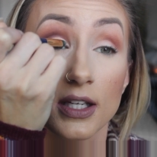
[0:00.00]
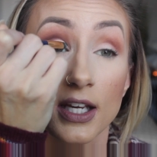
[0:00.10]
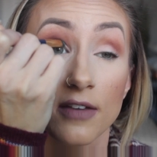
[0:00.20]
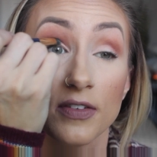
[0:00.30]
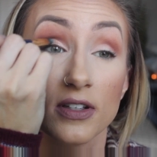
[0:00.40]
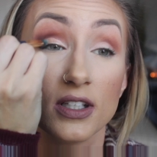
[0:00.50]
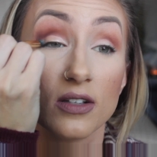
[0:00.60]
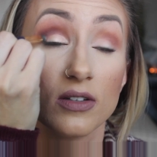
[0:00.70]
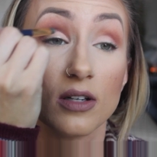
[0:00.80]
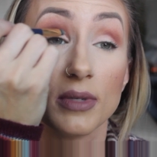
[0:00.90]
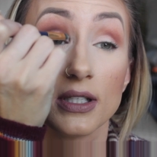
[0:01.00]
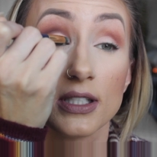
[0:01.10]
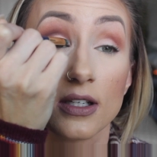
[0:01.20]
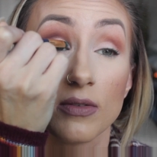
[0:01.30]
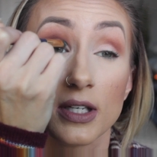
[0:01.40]
If you do, no big
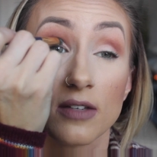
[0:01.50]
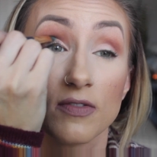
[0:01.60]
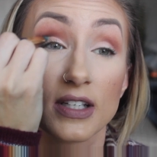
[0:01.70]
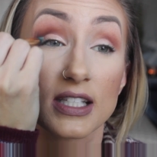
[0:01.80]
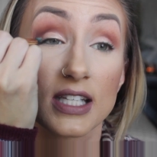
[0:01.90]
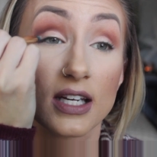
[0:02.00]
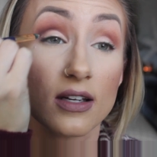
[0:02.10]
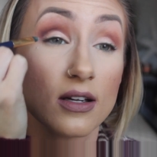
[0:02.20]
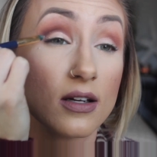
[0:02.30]
deal, we can fix it.